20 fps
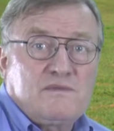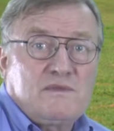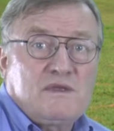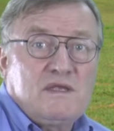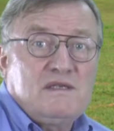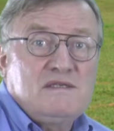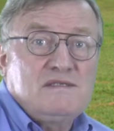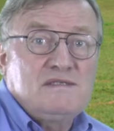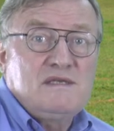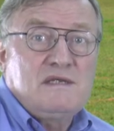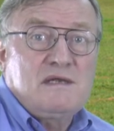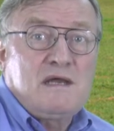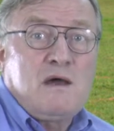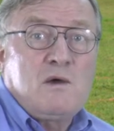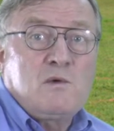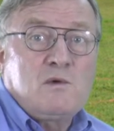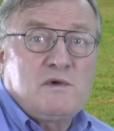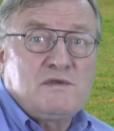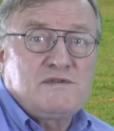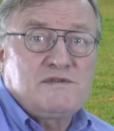Syrah
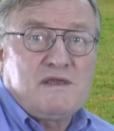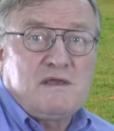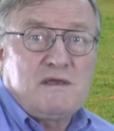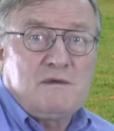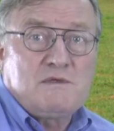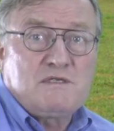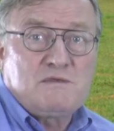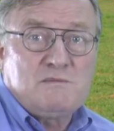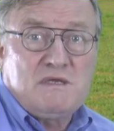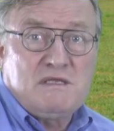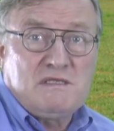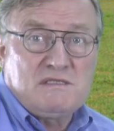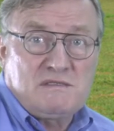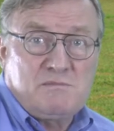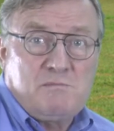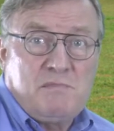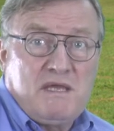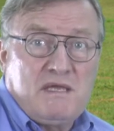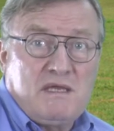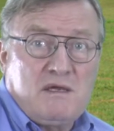rosé, which means
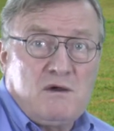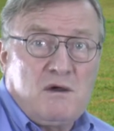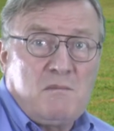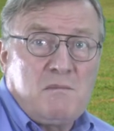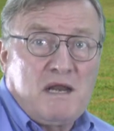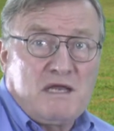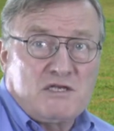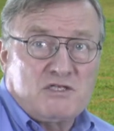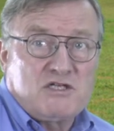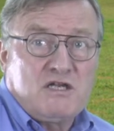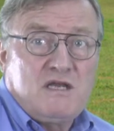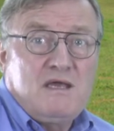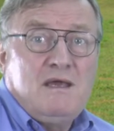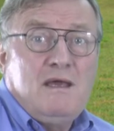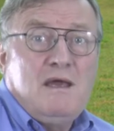pink or blush,